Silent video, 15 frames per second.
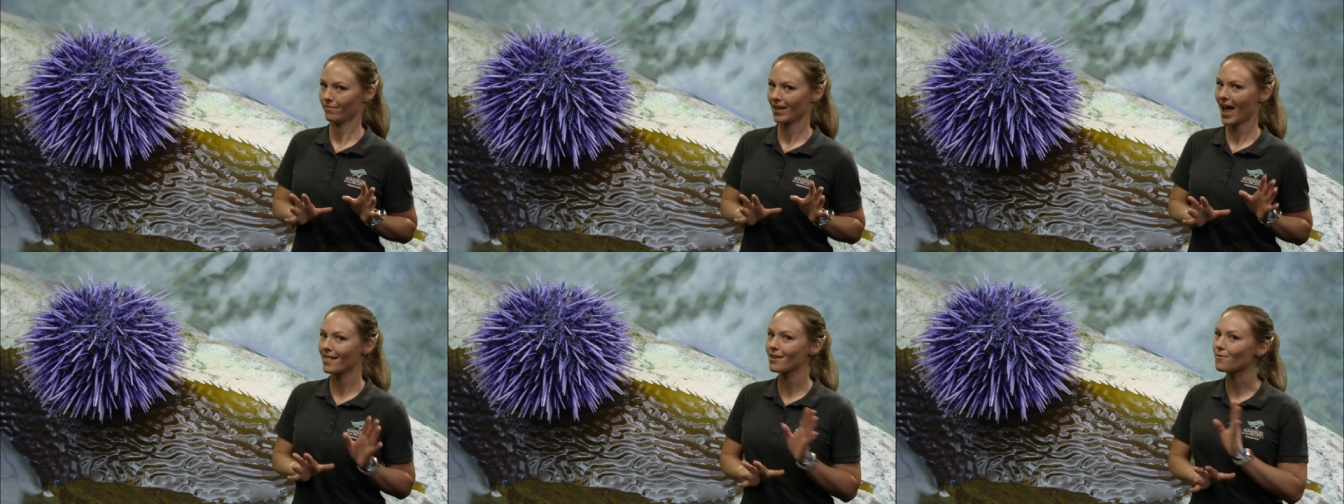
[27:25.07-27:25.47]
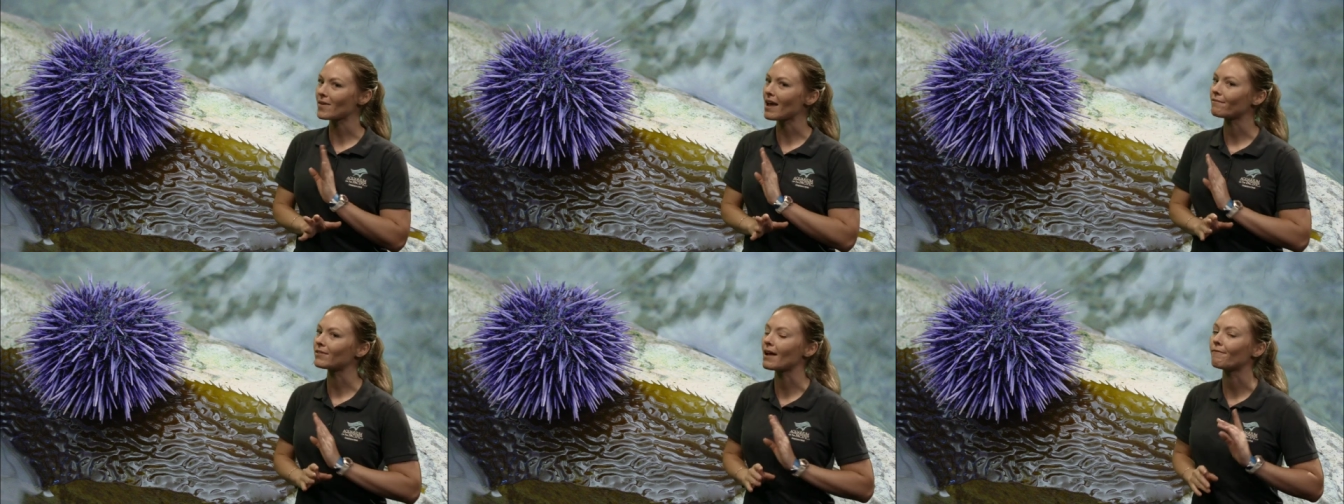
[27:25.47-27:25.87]
I think we
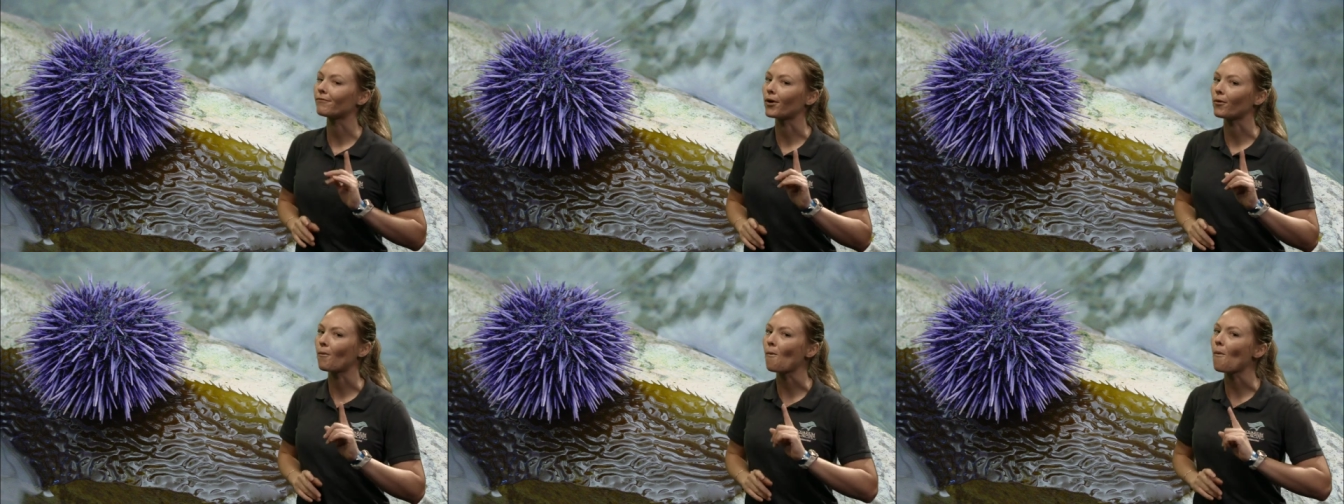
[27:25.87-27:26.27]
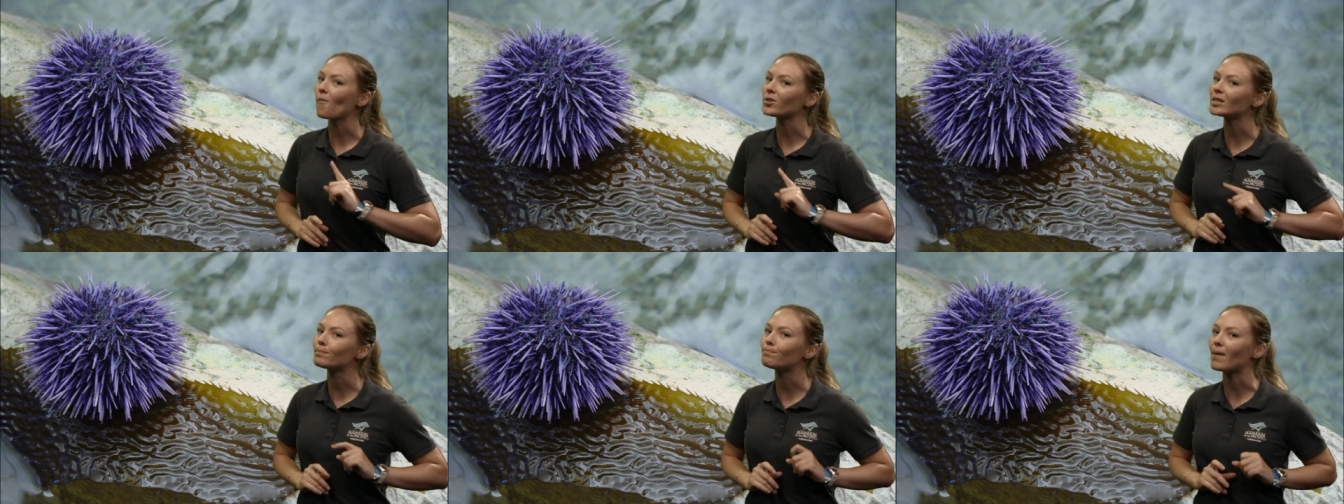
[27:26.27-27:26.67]
have time for
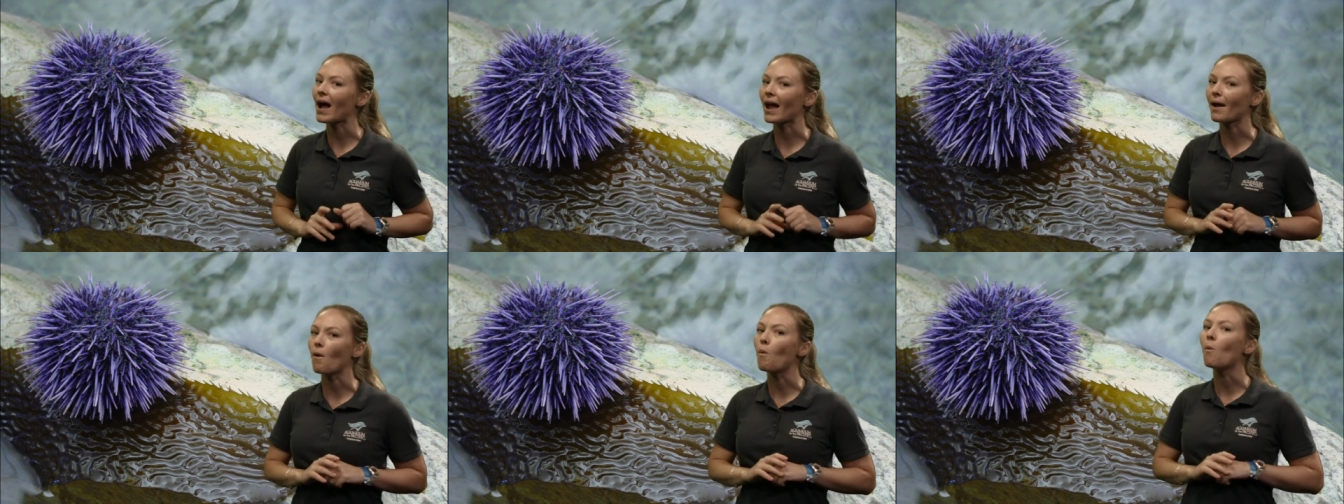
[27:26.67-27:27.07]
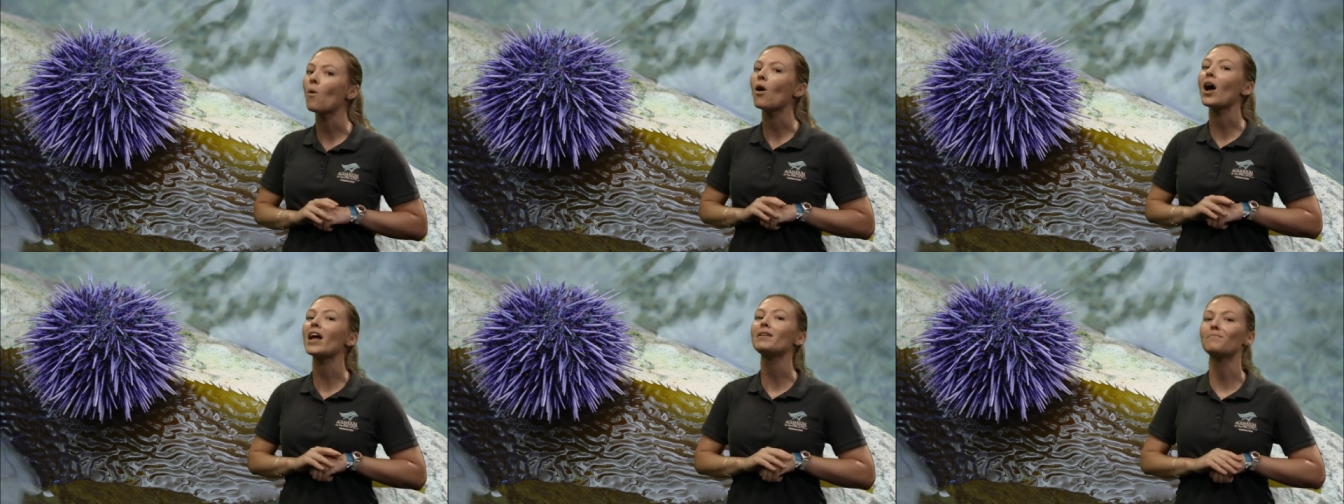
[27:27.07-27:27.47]
spying
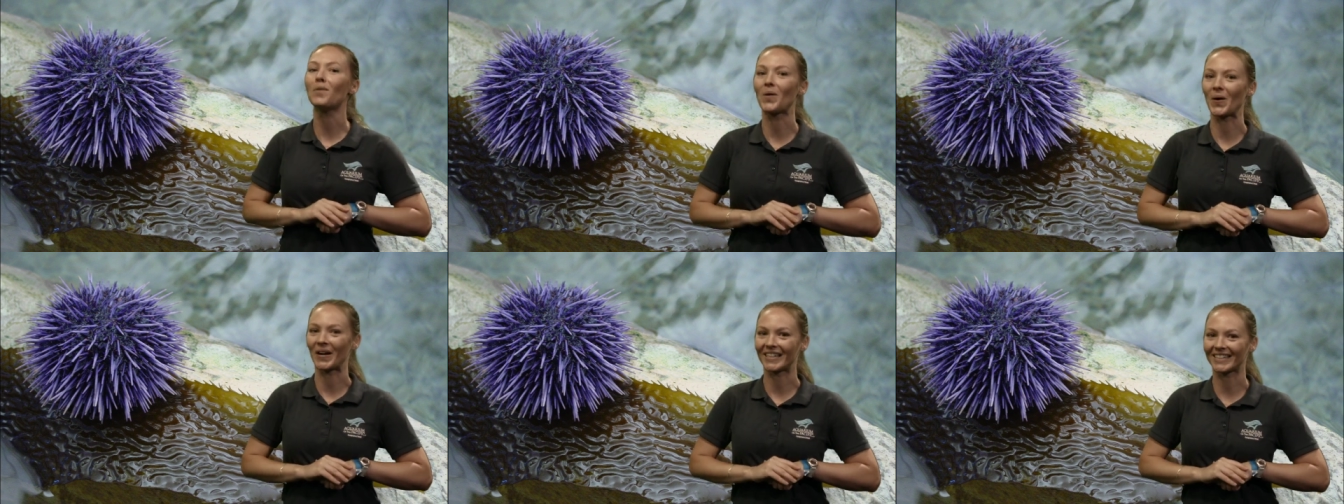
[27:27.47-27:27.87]
one more.